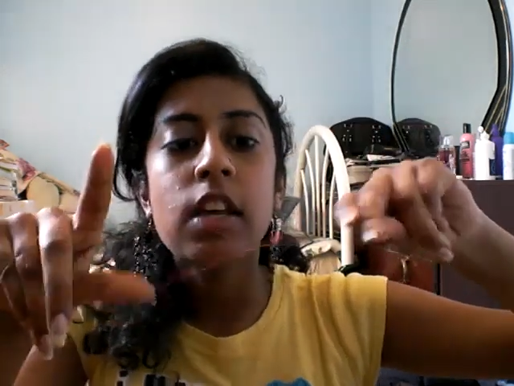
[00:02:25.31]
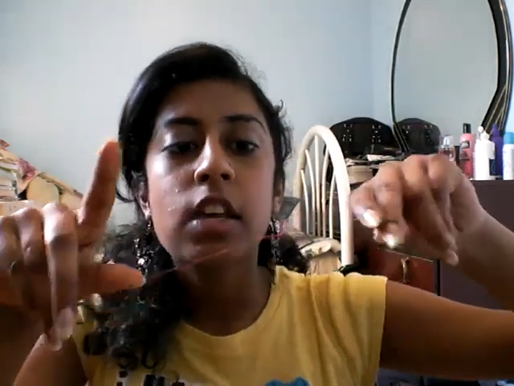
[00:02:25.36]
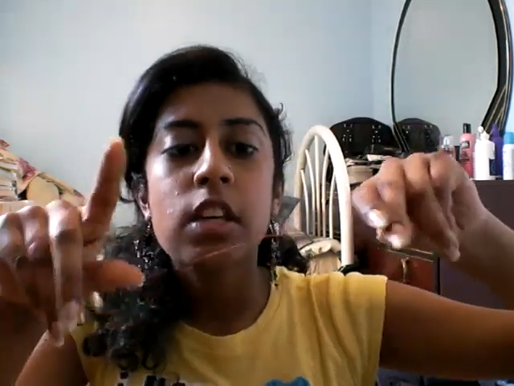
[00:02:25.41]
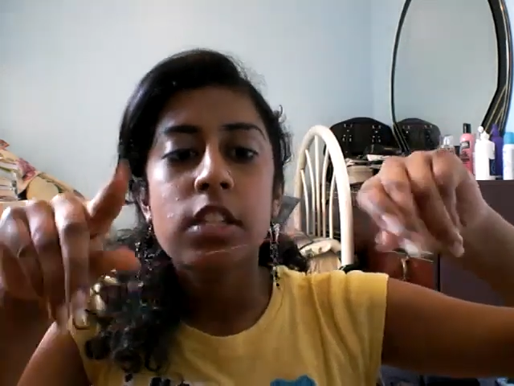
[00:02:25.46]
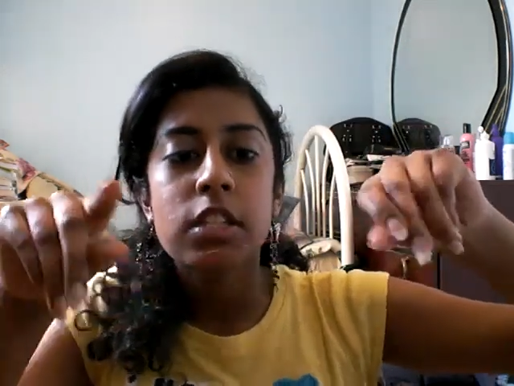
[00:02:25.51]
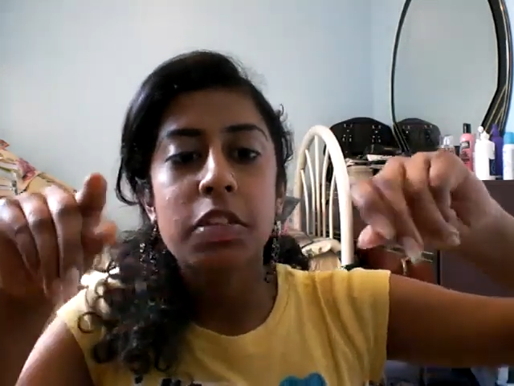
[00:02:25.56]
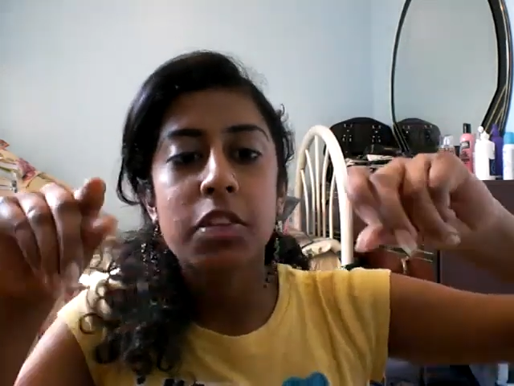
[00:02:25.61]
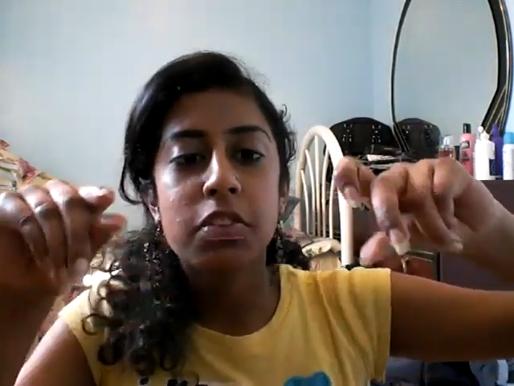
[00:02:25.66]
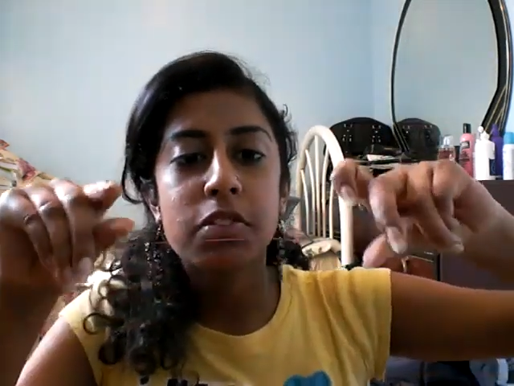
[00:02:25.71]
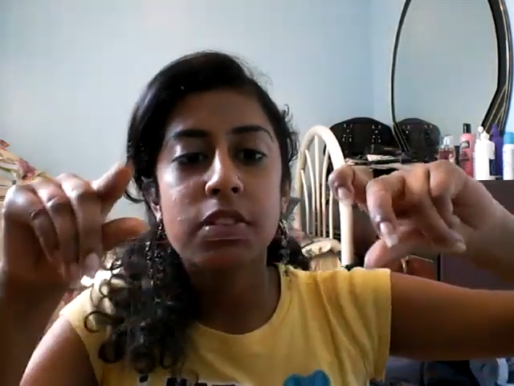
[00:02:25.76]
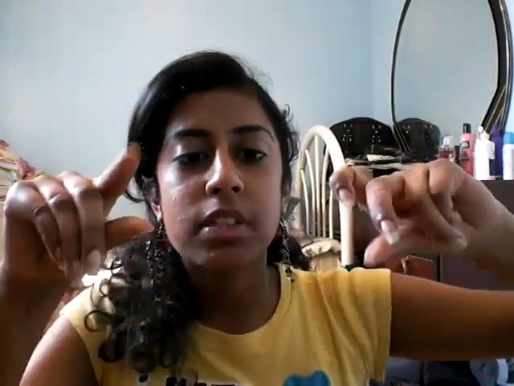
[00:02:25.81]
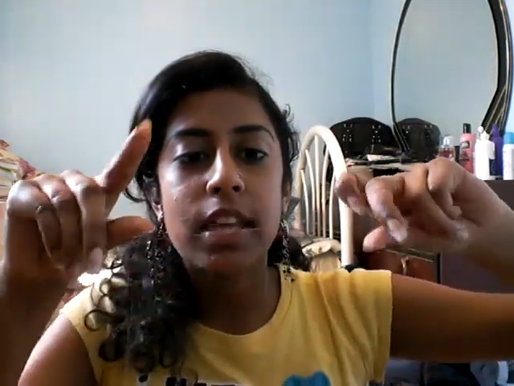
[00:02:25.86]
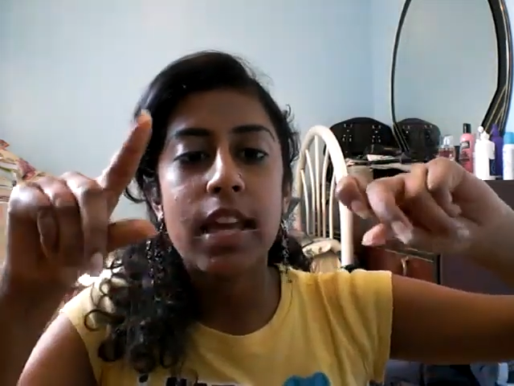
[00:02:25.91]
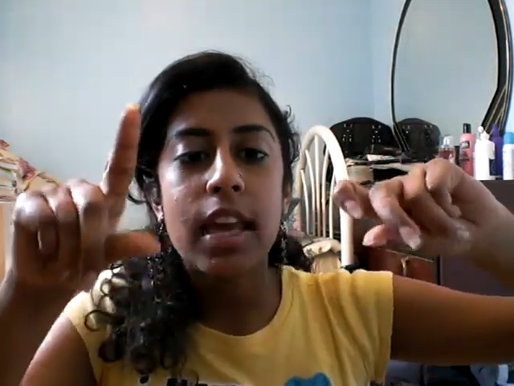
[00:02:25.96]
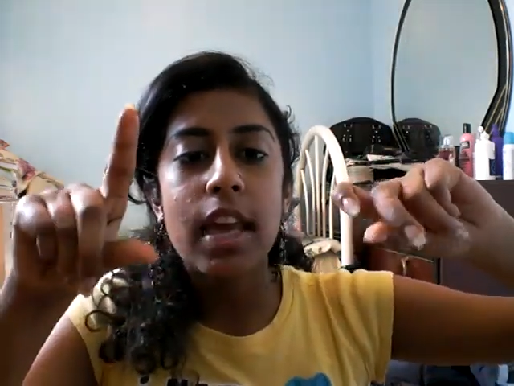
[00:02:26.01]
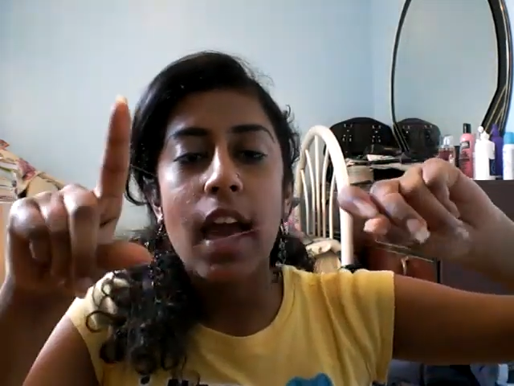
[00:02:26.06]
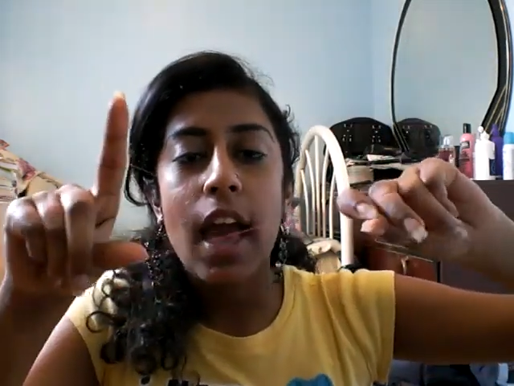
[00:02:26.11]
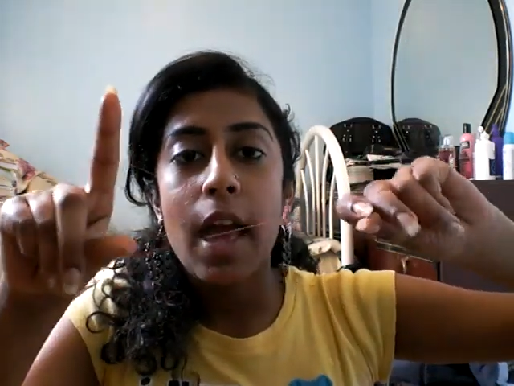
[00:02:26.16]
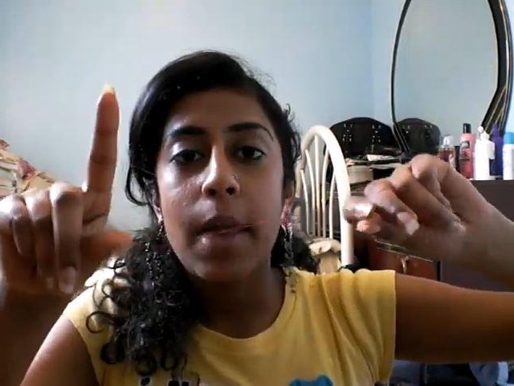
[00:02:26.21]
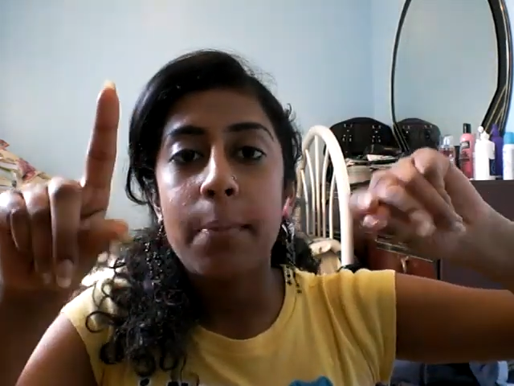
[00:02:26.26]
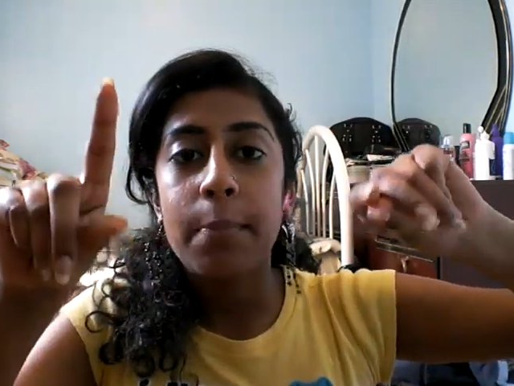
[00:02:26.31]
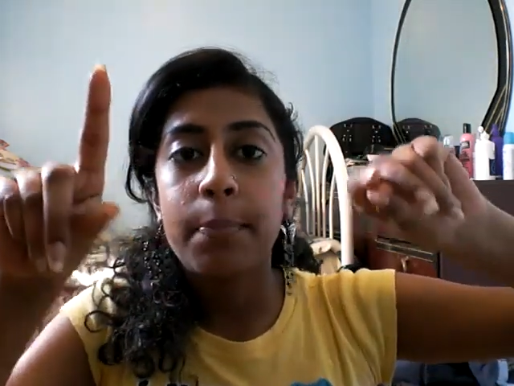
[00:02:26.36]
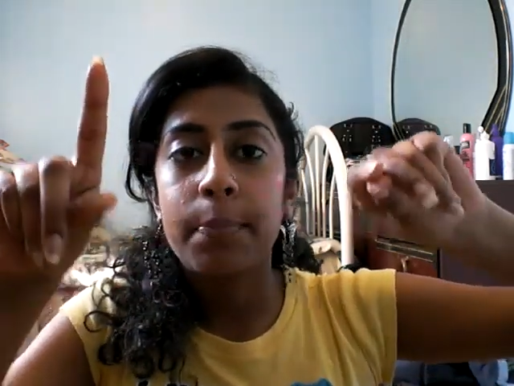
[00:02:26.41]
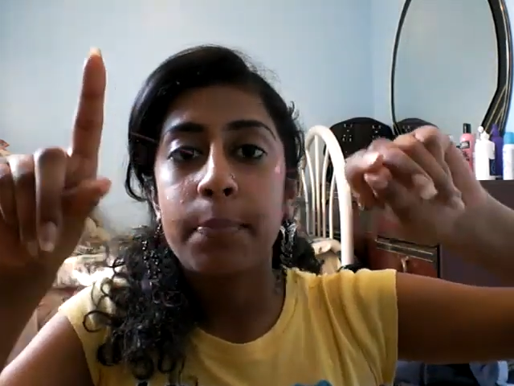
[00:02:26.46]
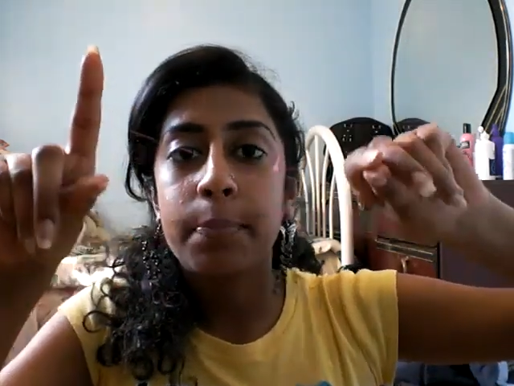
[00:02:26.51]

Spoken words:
So say I